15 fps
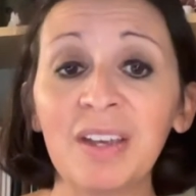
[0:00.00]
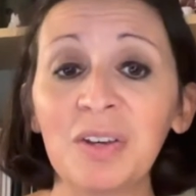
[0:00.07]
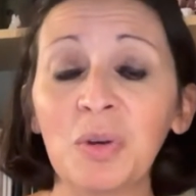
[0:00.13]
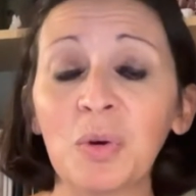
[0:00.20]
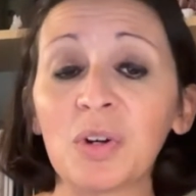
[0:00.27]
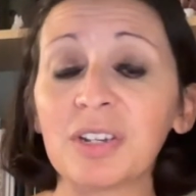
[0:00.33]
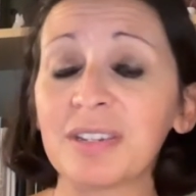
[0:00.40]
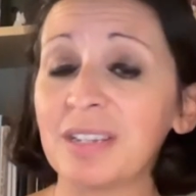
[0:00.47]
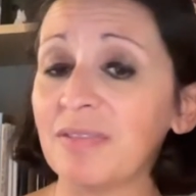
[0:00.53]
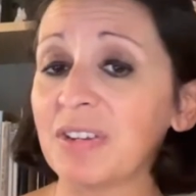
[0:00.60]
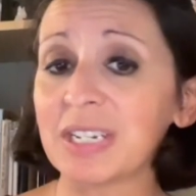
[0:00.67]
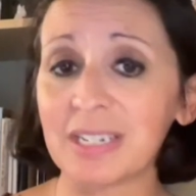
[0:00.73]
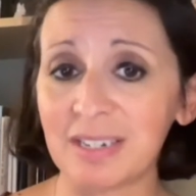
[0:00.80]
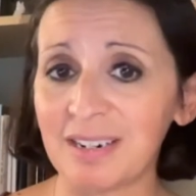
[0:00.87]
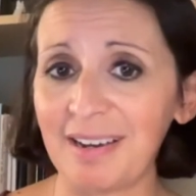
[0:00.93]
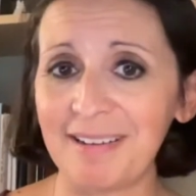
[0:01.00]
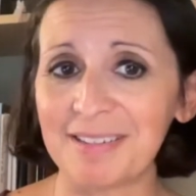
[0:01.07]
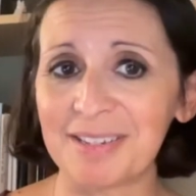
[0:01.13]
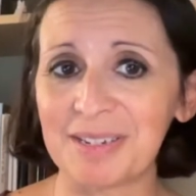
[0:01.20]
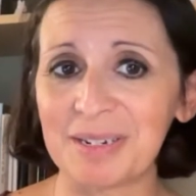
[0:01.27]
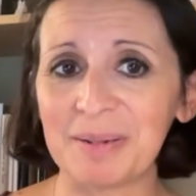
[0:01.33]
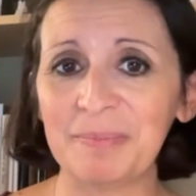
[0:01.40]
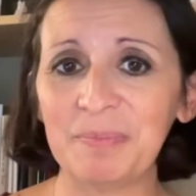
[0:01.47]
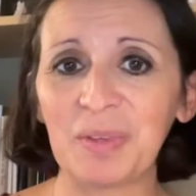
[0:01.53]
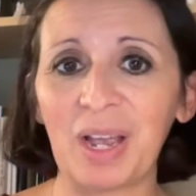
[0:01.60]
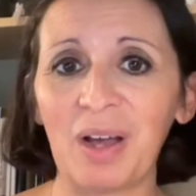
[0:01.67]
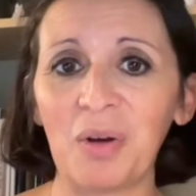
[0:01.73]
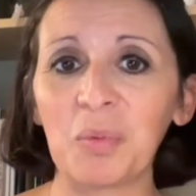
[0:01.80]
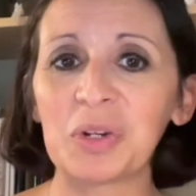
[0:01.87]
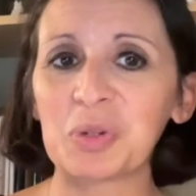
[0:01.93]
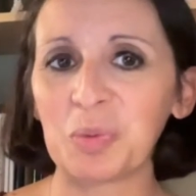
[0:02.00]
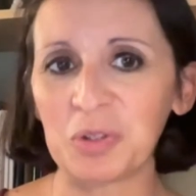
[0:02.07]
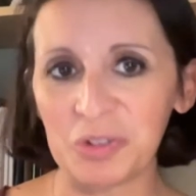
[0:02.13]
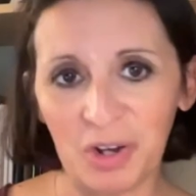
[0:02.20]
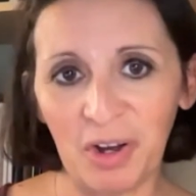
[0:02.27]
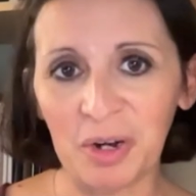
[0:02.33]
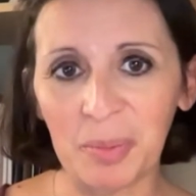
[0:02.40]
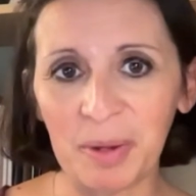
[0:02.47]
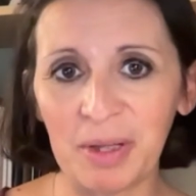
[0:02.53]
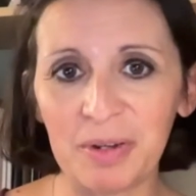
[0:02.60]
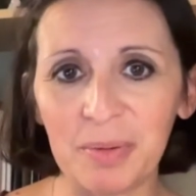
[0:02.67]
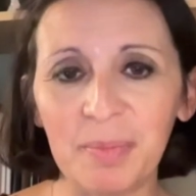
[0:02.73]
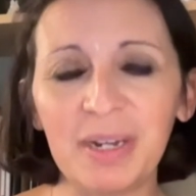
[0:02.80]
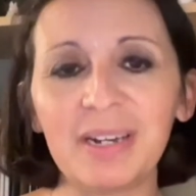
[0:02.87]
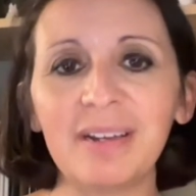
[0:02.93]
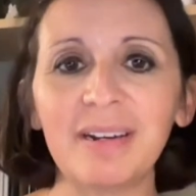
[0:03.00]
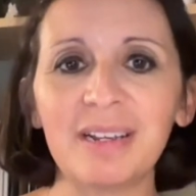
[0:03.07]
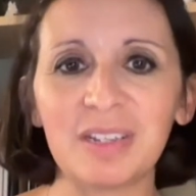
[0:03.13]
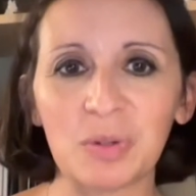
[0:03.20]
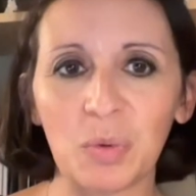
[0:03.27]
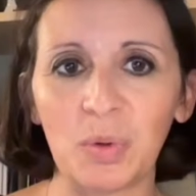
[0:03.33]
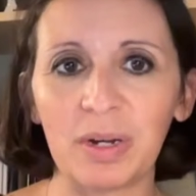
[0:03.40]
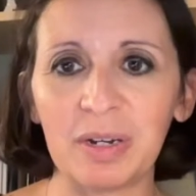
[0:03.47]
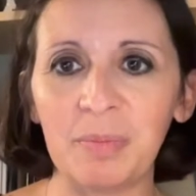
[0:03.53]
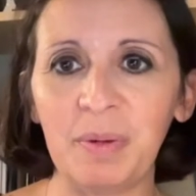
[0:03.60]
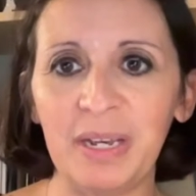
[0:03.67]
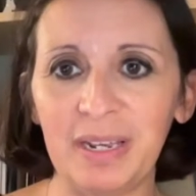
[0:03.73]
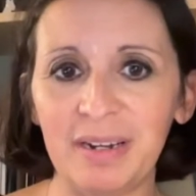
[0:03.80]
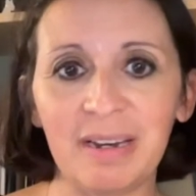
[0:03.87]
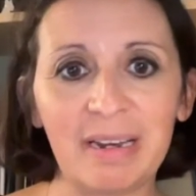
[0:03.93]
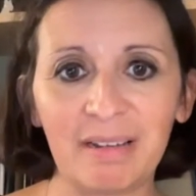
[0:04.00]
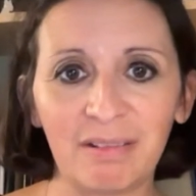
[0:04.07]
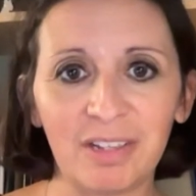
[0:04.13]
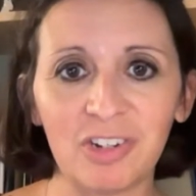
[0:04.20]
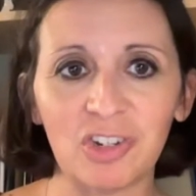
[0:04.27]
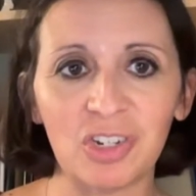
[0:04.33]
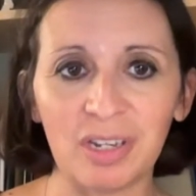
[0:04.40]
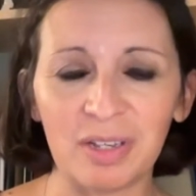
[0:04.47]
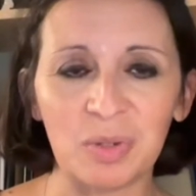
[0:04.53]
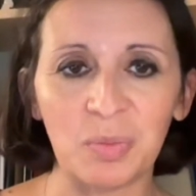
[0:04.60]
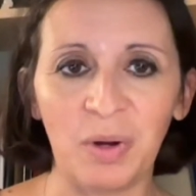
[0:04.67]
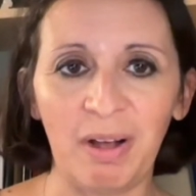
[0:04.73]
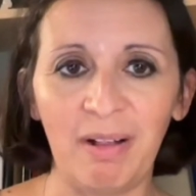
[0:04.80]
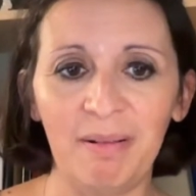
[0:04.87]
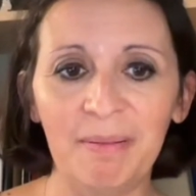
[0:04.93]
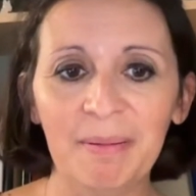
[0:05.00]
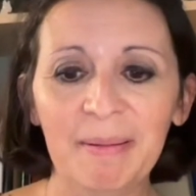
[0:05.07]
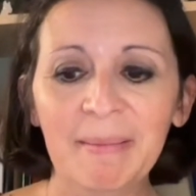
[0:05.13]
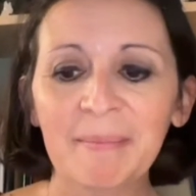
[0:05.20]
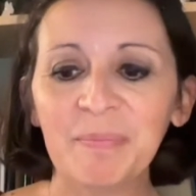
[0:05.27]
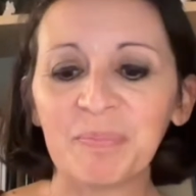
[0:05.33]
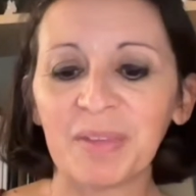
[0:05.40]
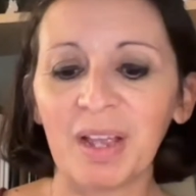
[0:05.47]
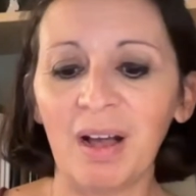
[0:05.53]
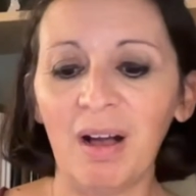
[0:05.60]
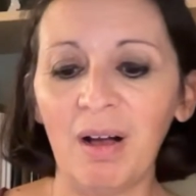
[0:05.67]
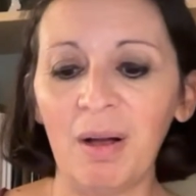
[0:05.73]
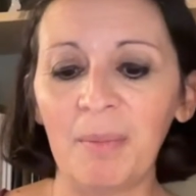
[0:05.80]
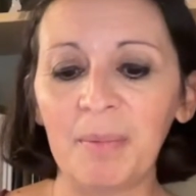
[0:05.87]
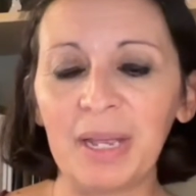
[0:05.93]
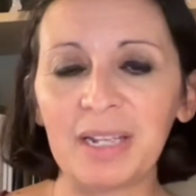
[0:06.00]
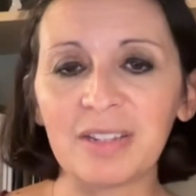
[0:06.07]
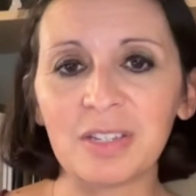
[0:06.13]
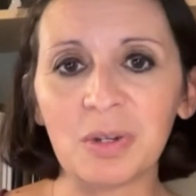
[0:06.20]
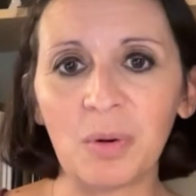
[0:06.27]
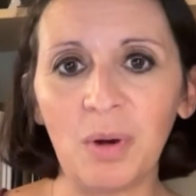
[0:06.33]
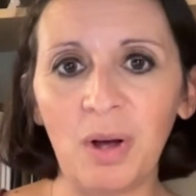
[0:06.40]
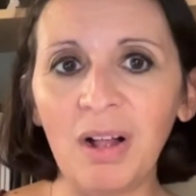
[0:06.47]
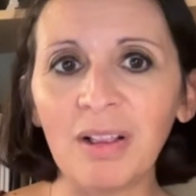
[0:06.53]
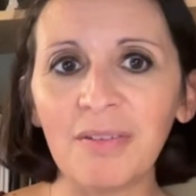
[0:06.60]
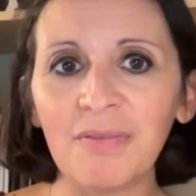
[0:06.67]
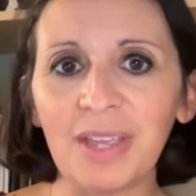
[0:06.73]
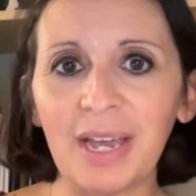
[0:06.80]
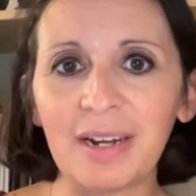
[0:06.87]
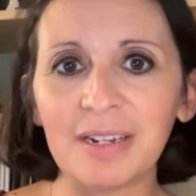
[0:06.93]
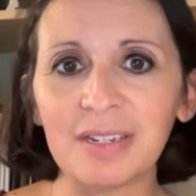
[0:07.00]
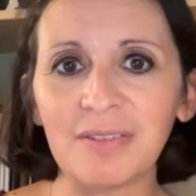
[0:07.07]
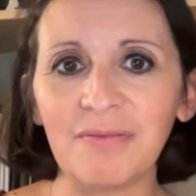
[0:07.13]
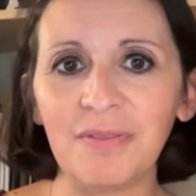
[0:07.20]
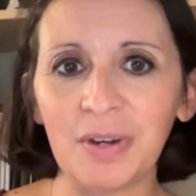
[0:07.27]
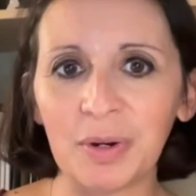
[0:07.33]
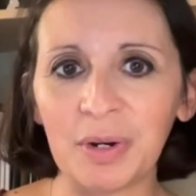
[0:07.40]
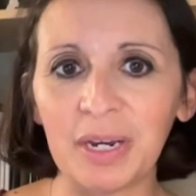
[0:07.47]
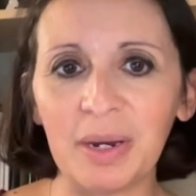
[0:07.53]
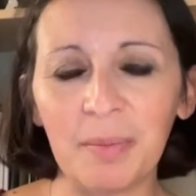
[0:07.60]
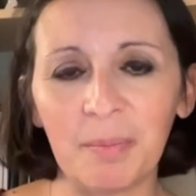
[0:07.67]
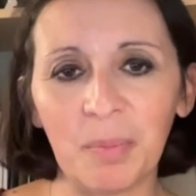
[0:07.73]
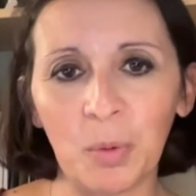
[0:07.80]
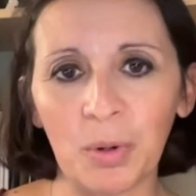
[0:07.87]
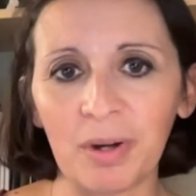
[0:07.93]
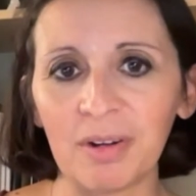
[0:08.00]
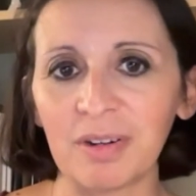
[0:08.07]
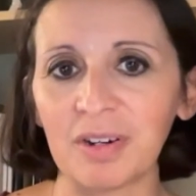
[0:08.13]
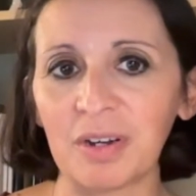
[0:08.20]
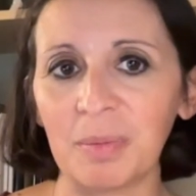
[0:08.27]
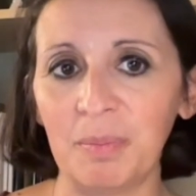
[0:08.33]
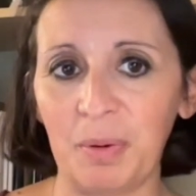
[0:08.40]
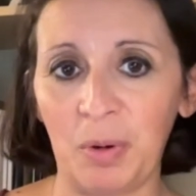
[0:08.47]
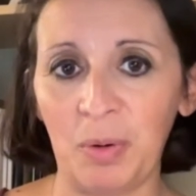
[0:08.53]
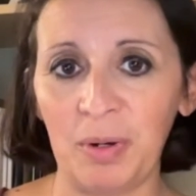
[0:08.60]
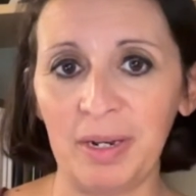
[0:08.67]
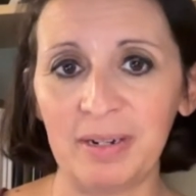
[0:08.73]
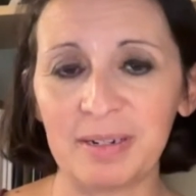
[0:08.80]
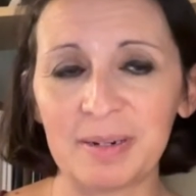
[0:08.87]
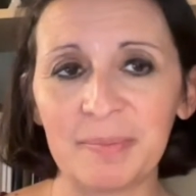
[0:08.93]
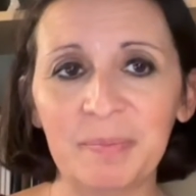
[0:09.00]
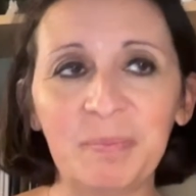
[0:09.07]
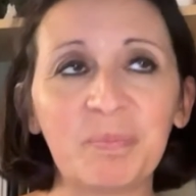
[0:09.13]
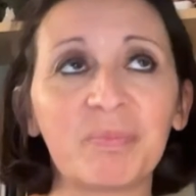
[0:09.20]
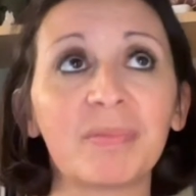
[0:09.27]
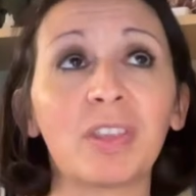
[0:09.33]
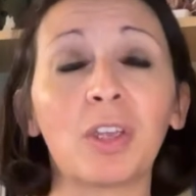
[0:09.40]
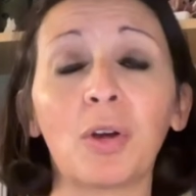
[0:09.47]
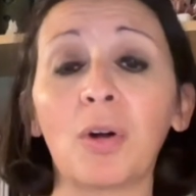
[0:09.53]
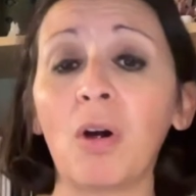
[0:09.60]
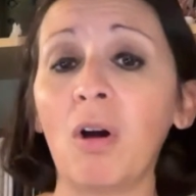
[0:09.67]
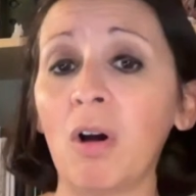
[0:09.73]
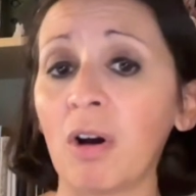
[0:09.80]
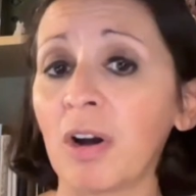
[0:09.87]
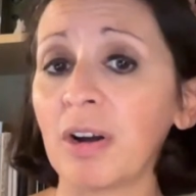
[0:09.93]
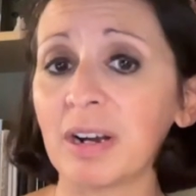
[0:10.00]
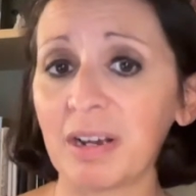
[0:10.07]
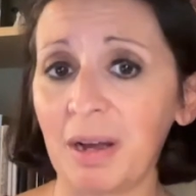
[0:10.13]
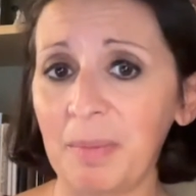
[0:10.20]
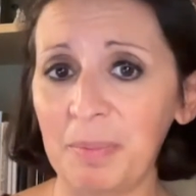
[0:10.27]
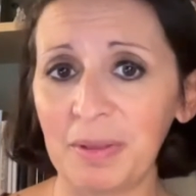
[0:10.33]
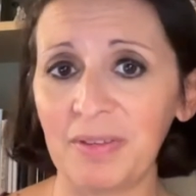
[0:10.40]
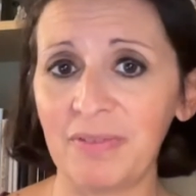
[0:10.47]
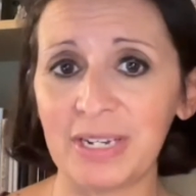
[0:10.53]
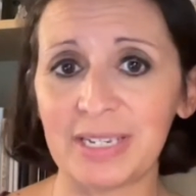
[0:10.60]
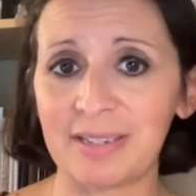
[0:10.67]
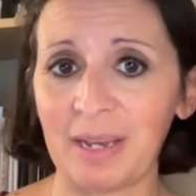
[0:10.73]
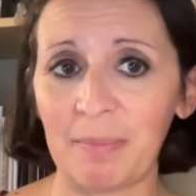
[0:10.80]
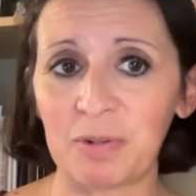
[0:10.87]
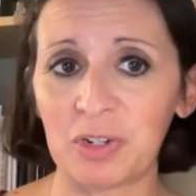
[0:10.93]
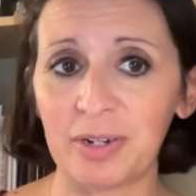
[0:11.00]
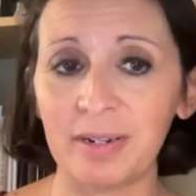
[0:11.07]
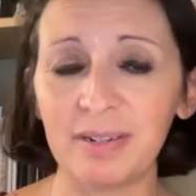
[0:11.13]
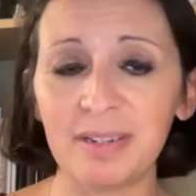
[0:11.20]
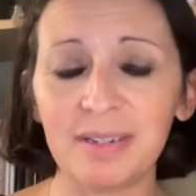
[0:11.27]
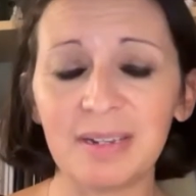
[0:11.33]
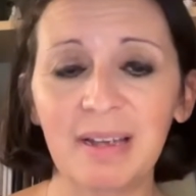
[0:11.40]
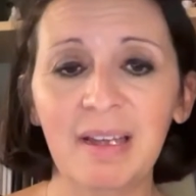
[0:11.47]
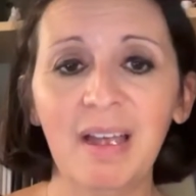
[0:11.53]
Your civics test, which we'll talk about in a minute, is going to be in English as well. And so all of that is a very important component. There are a couple of exceptions.